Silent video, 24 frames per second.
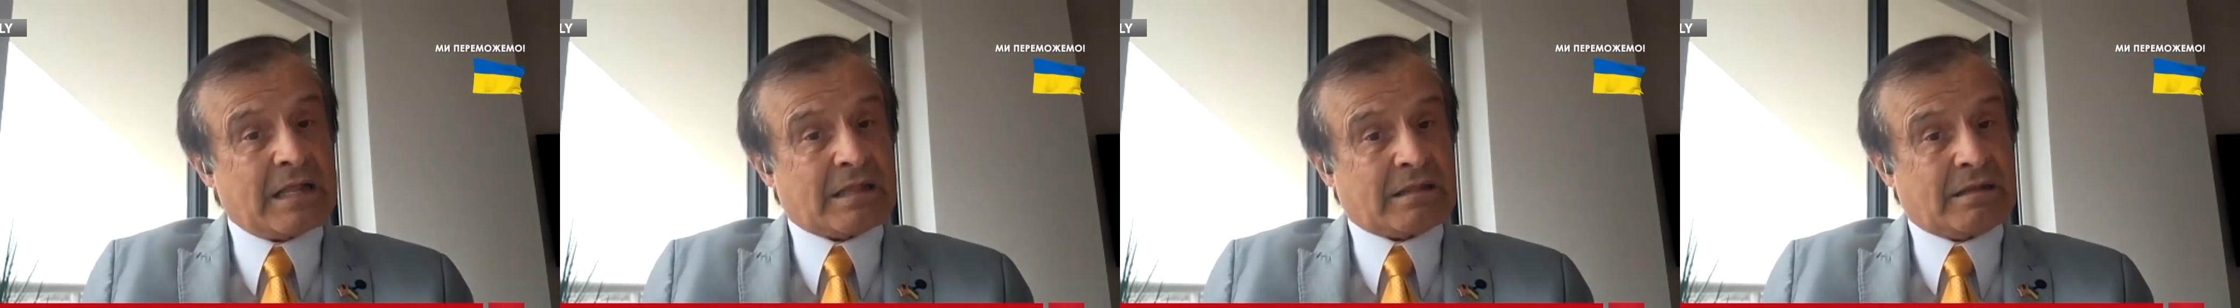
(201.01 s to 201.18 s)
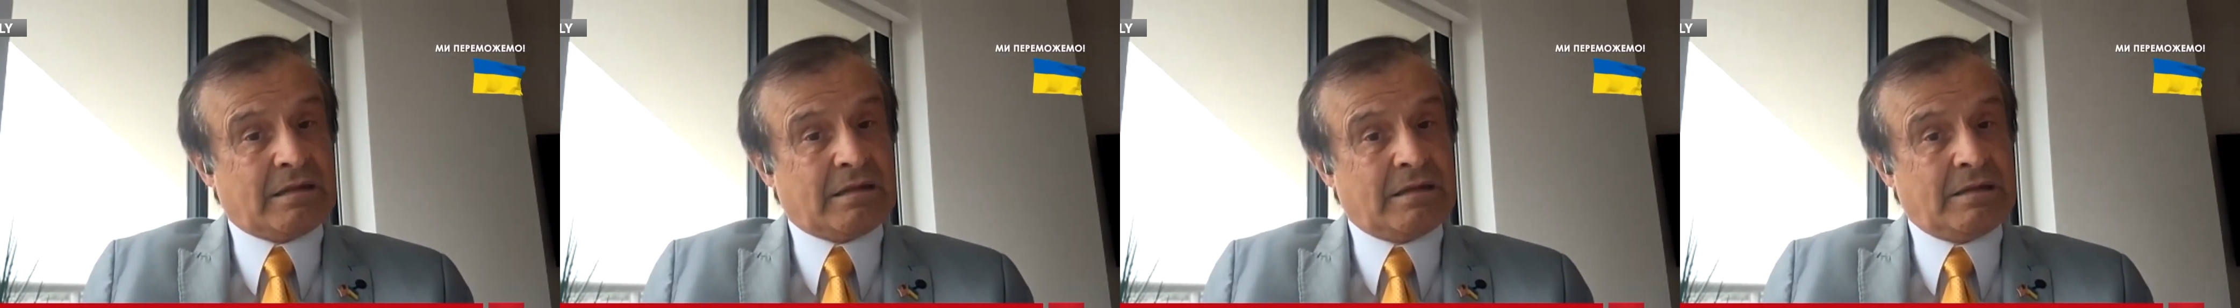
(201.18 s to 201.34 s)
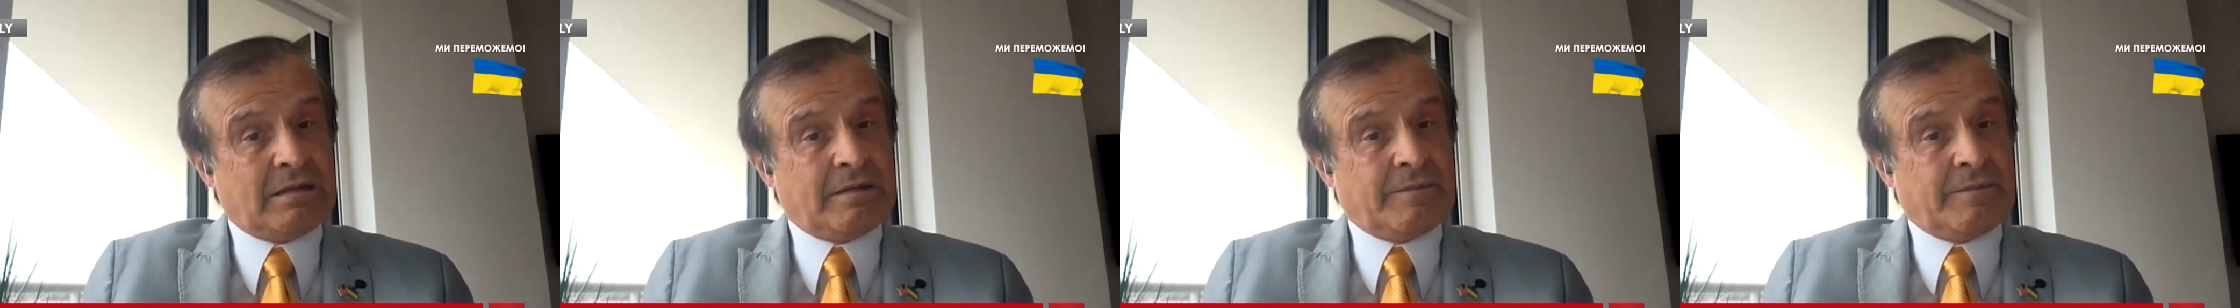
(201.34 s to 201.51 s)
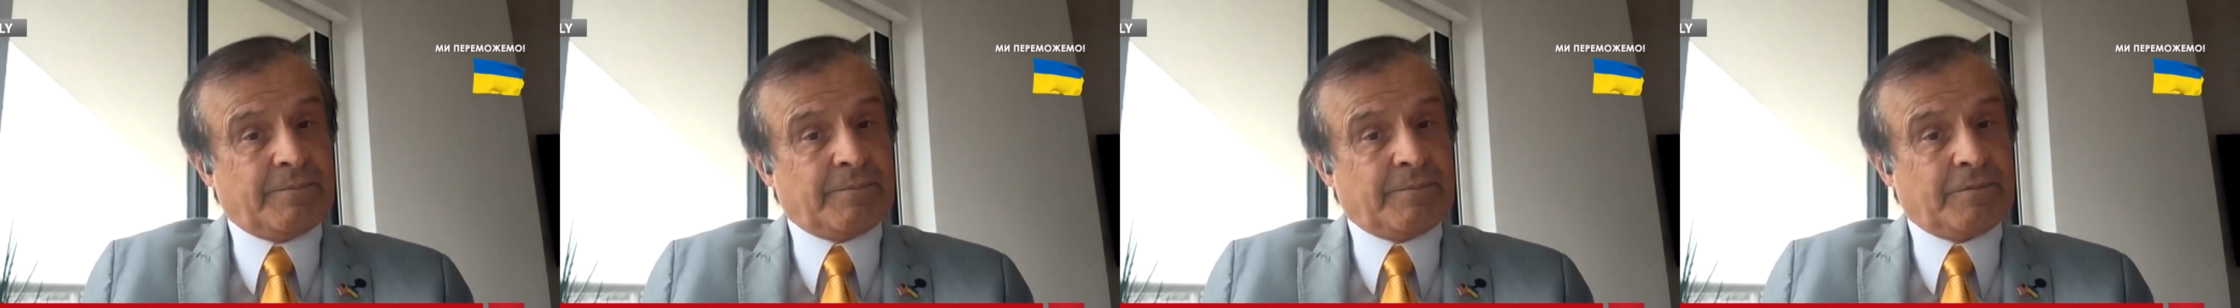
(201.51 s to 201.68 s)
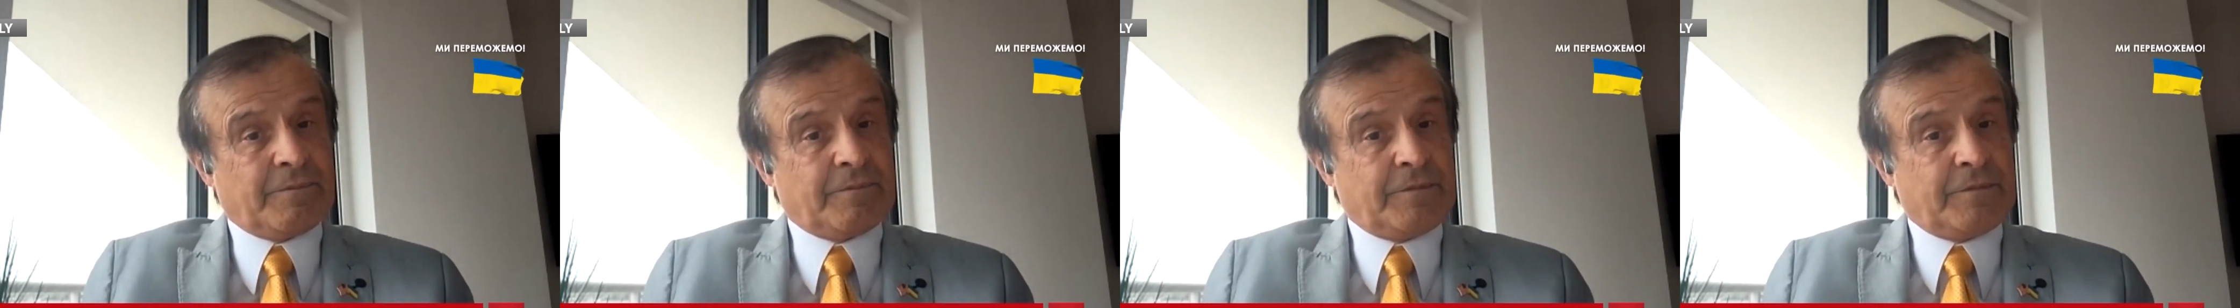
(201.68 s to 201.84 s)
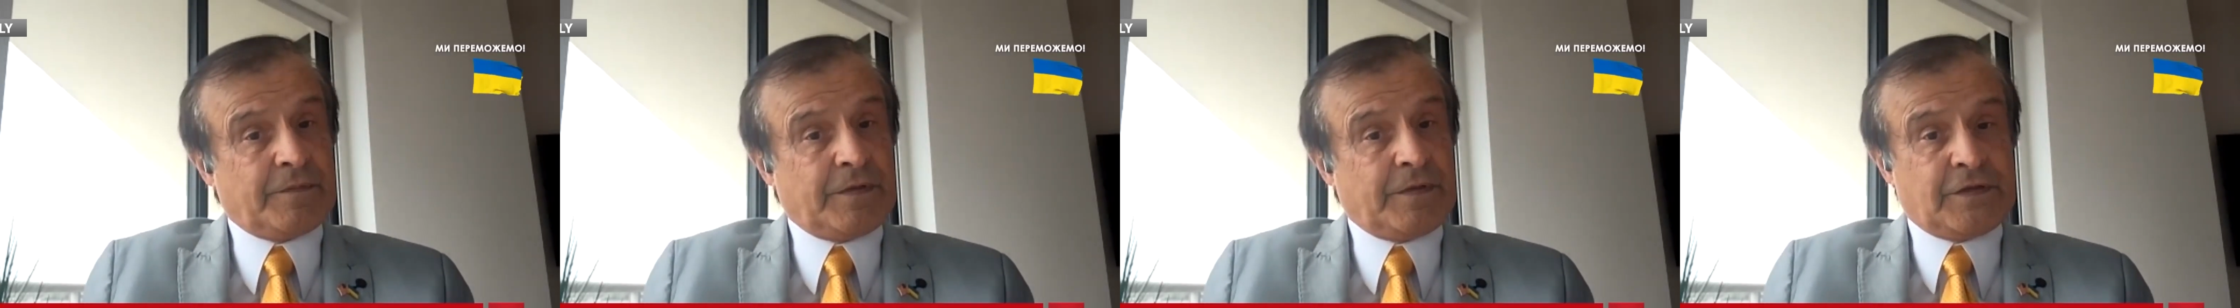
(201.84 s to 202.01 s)
this from his
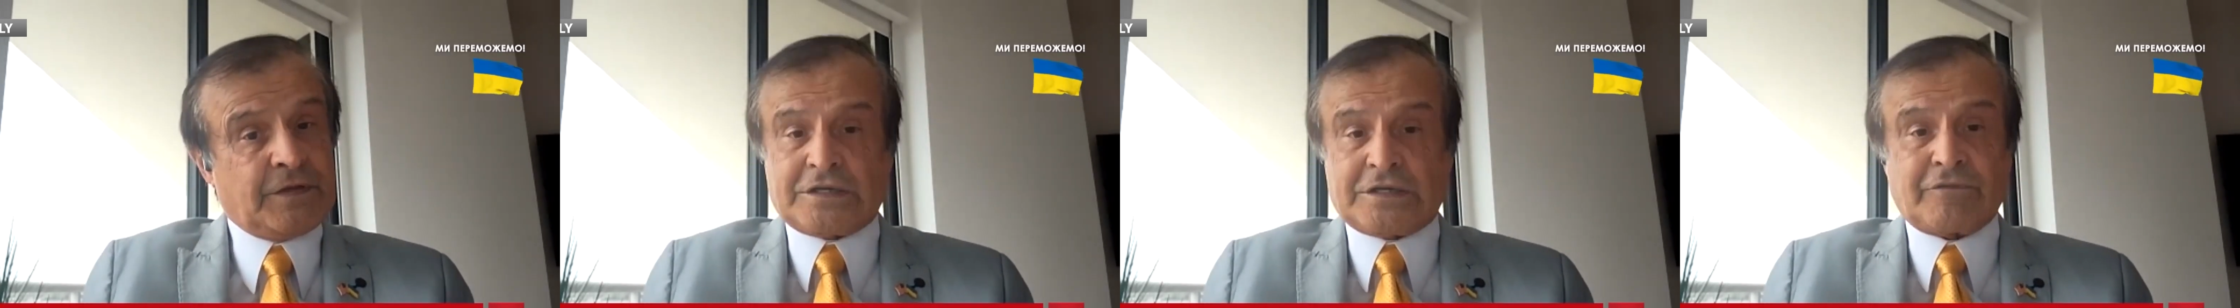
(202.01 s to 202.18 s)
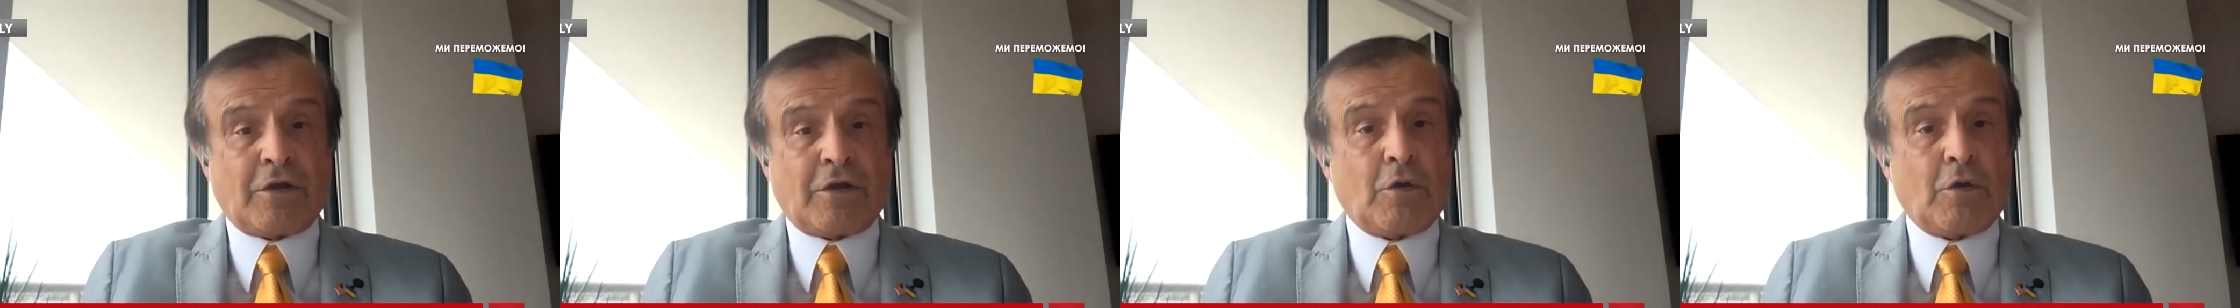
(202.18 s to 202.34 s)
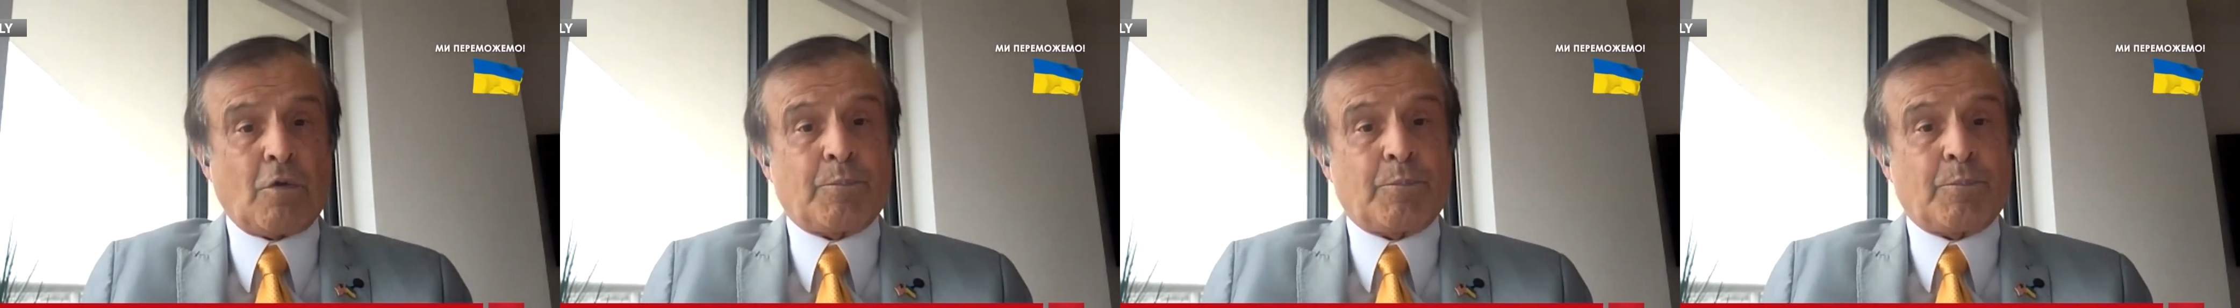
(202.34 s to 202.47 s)
past.